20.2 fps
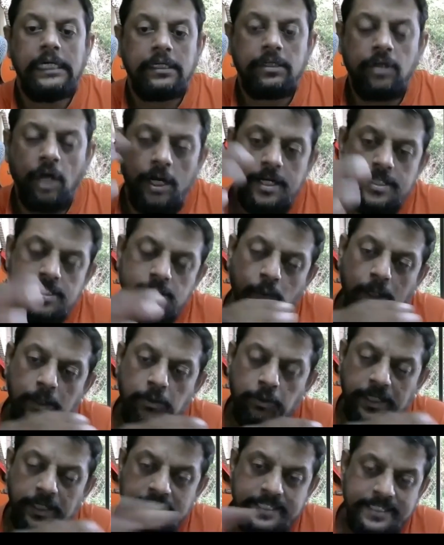God is the one
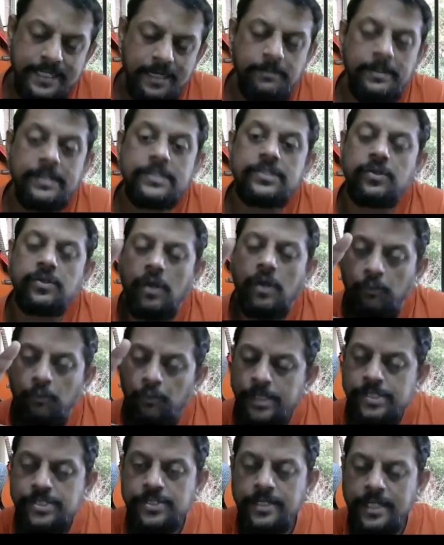who determines
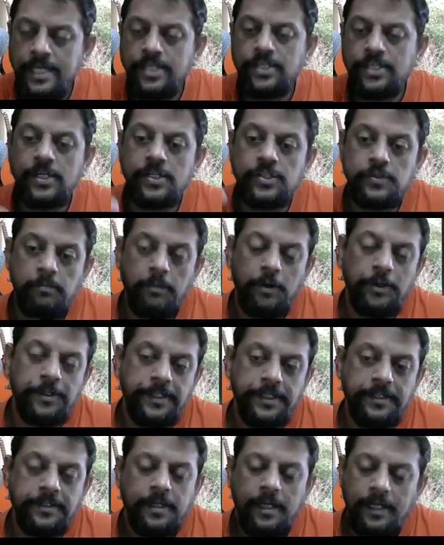which nation's
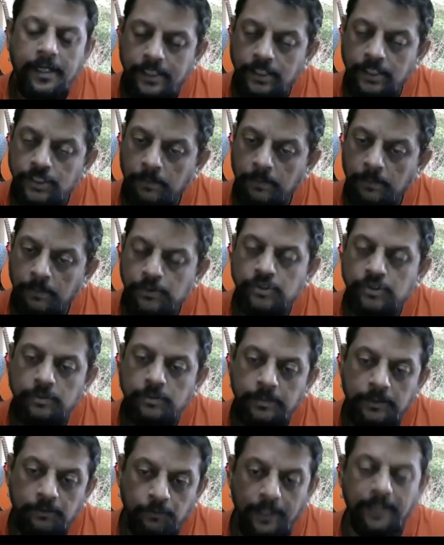border is supposed to
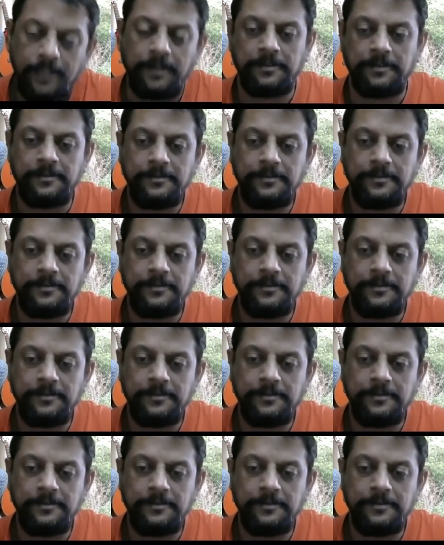be where.